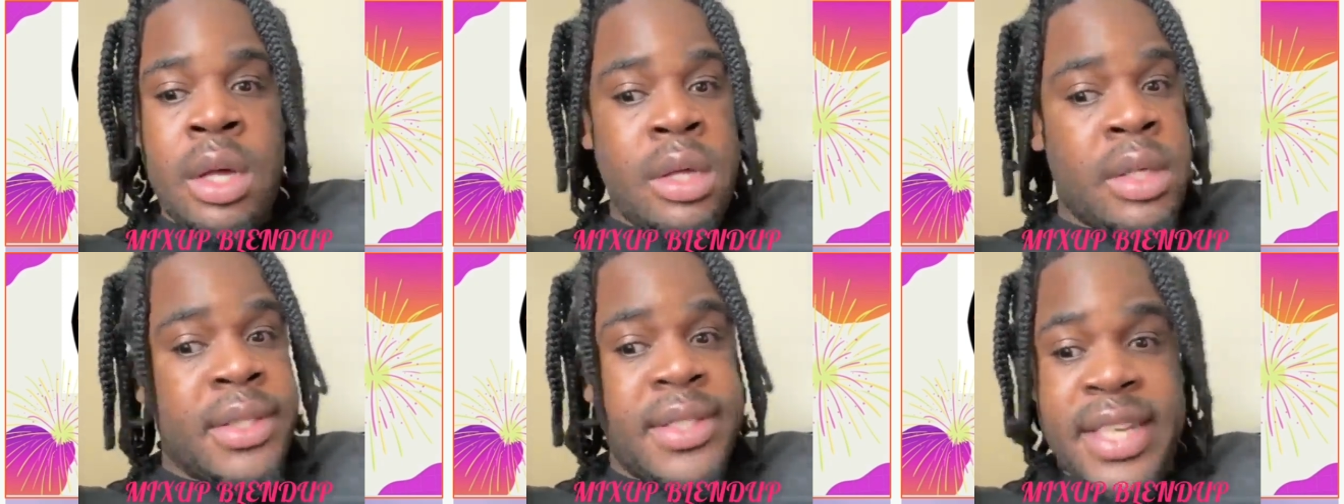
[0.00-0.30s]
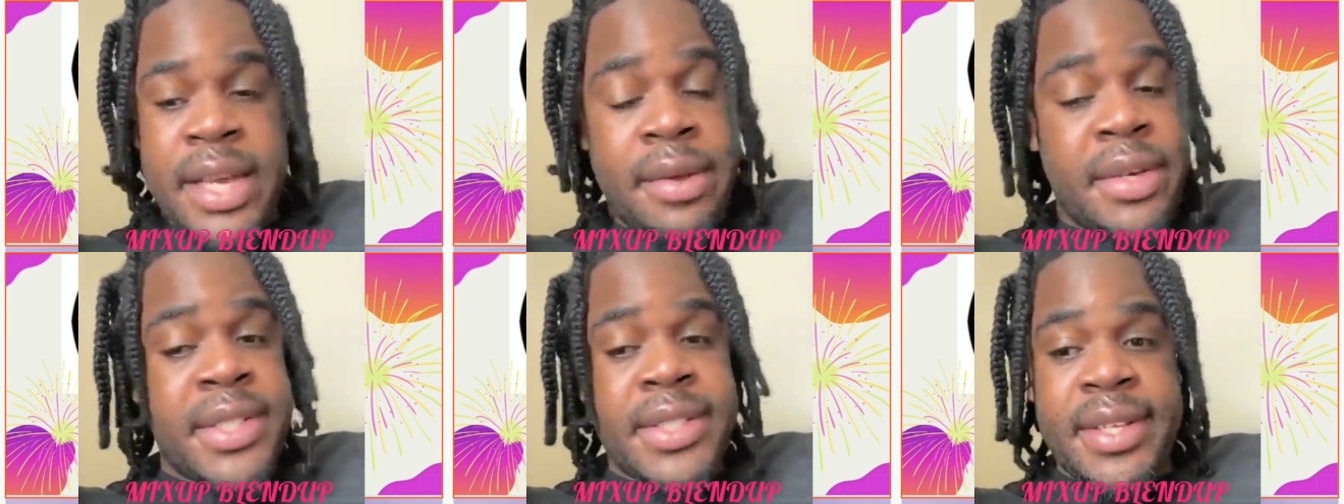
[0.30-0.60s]

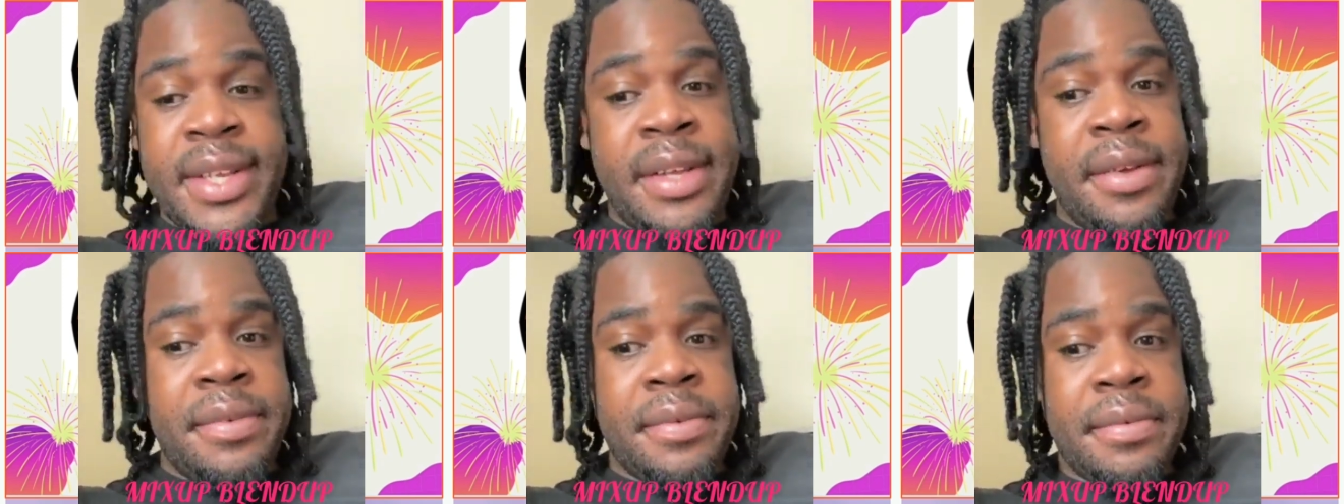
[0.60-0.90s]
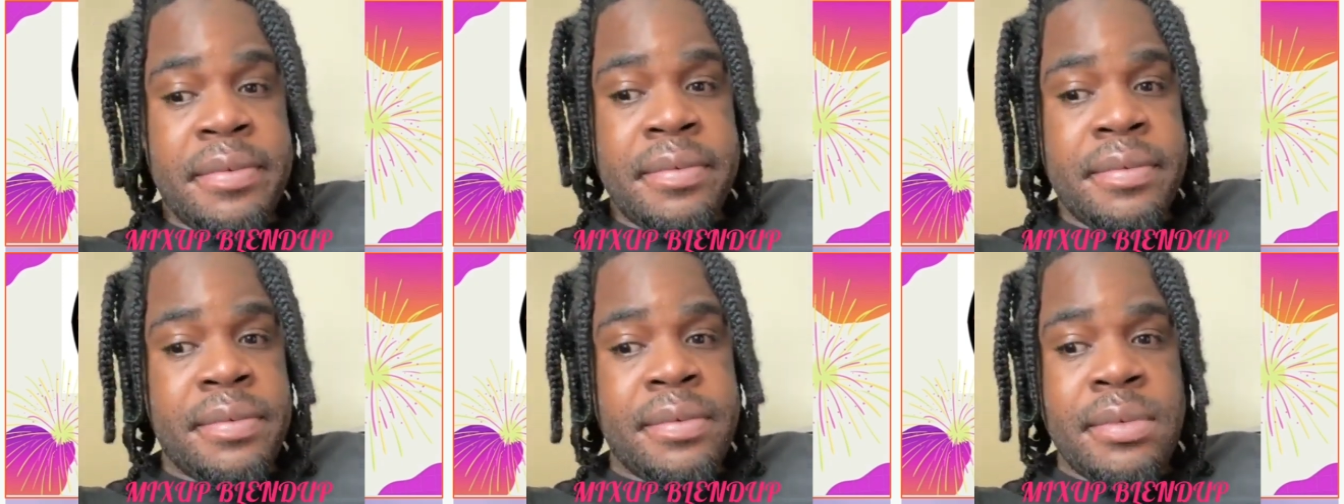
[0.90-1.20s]
Seriously,
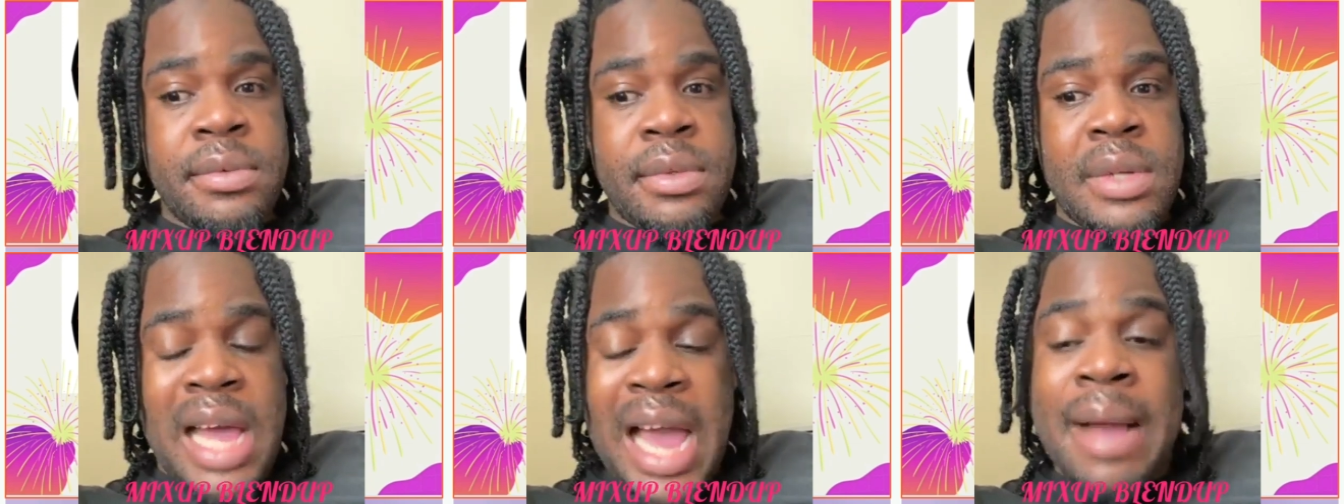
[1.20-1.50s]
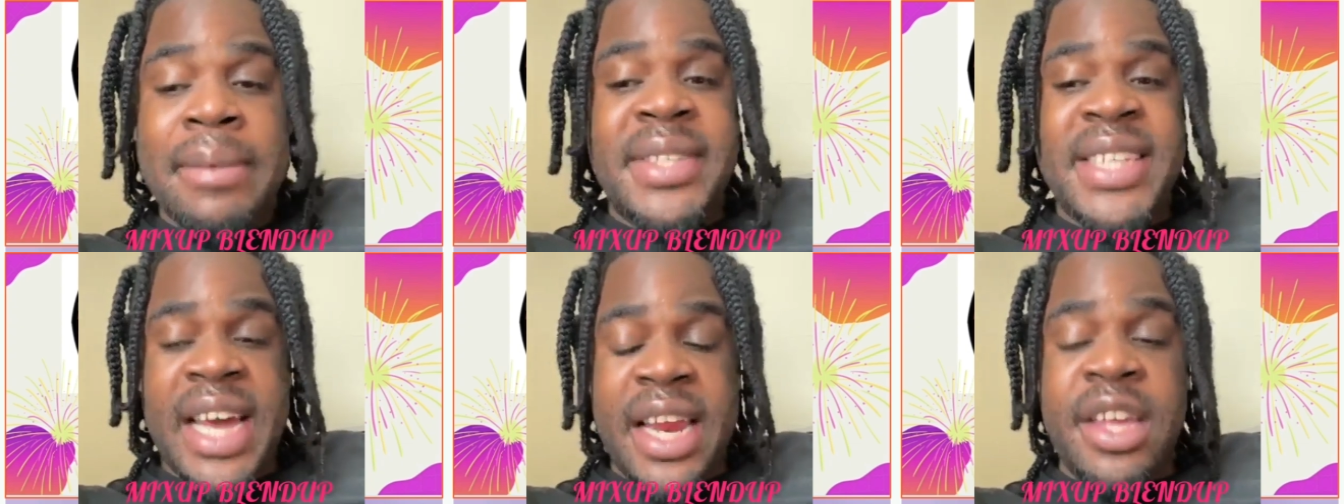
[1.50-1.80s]

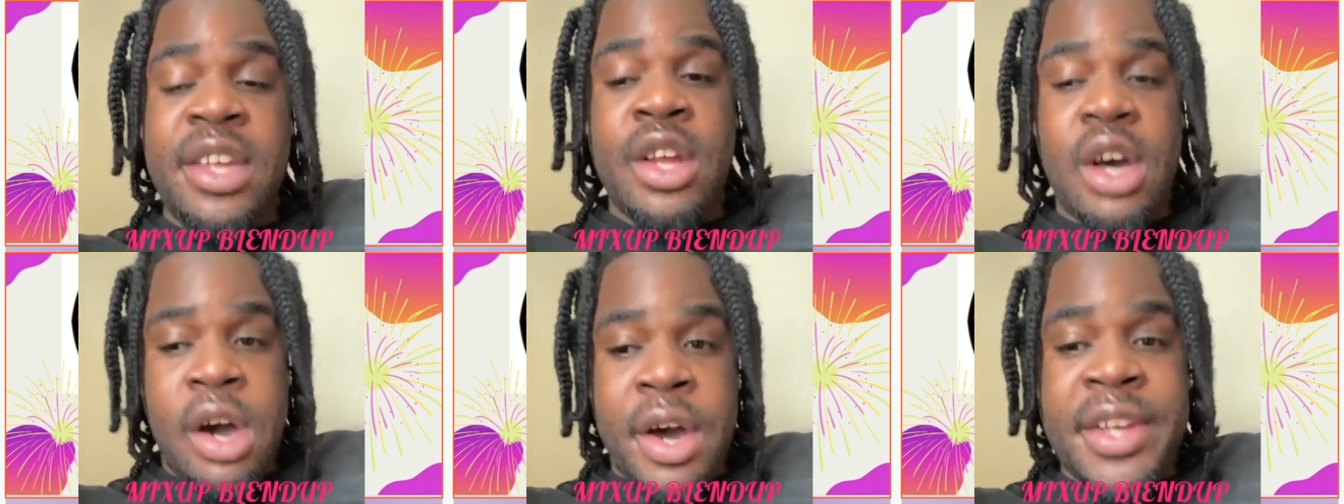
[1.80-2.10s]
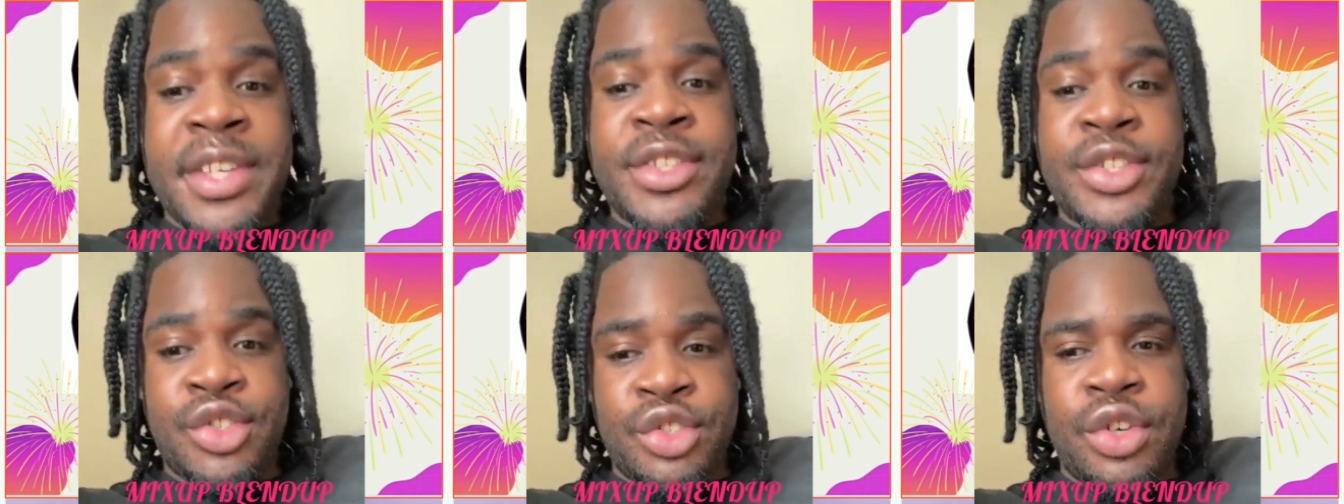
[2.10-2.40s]
I'm telling you the
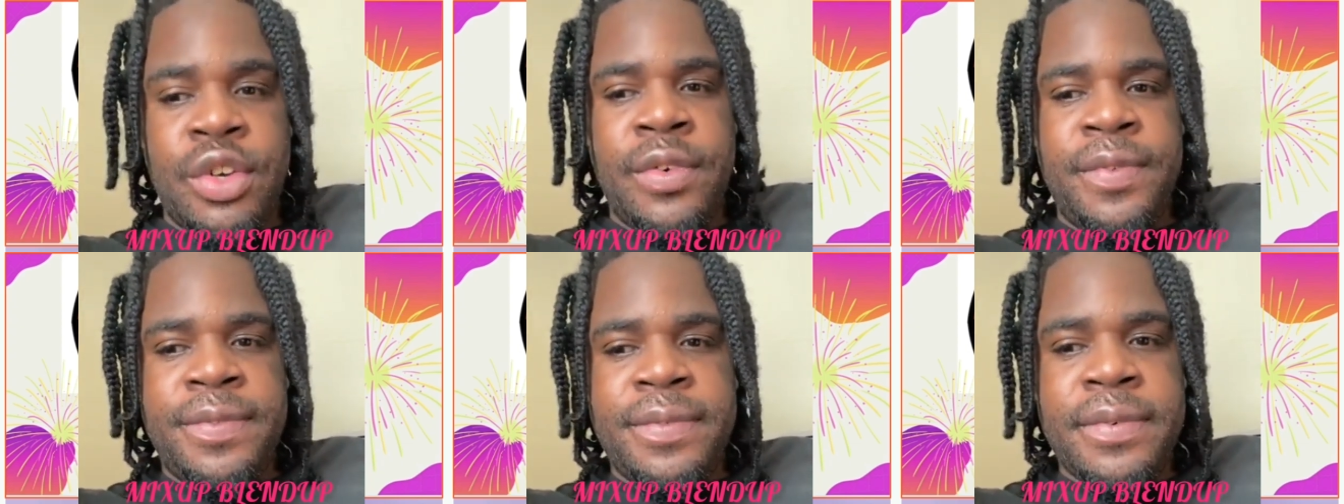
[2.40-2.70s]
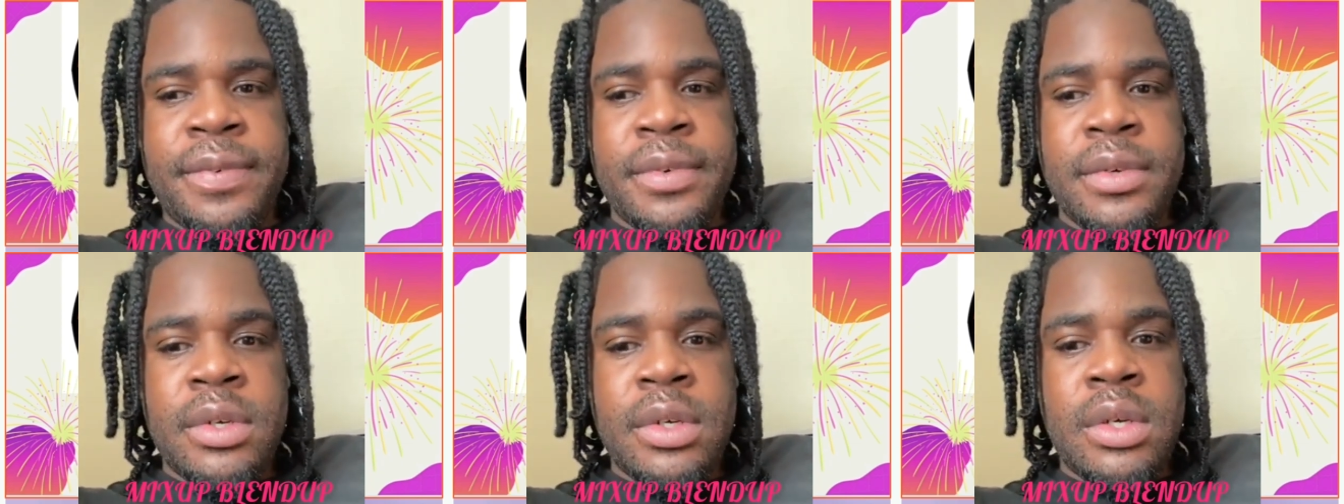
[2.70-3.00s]
honest
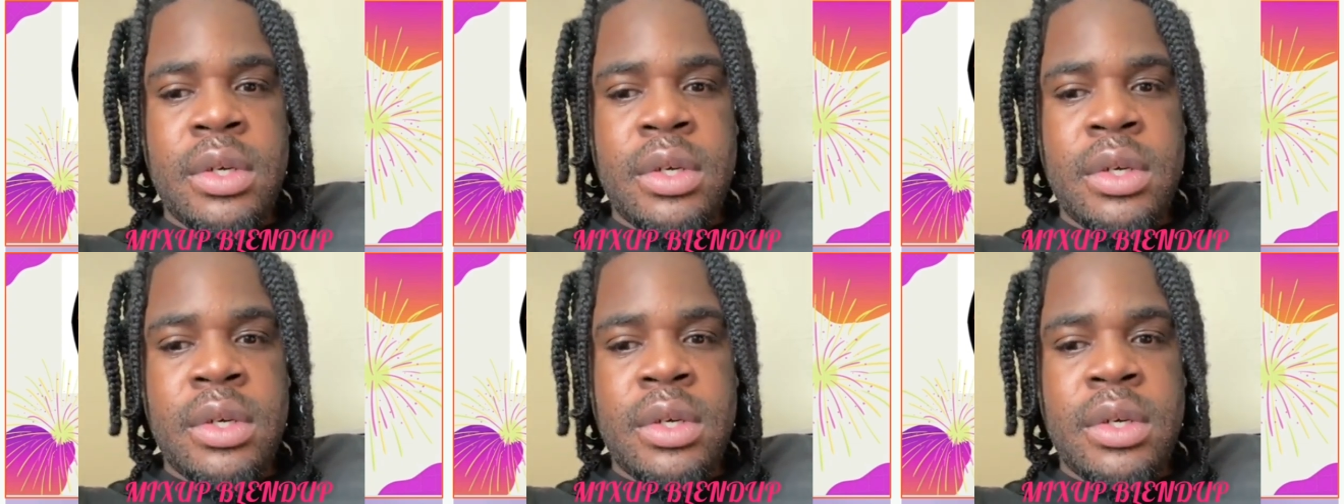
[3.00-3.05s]
truth.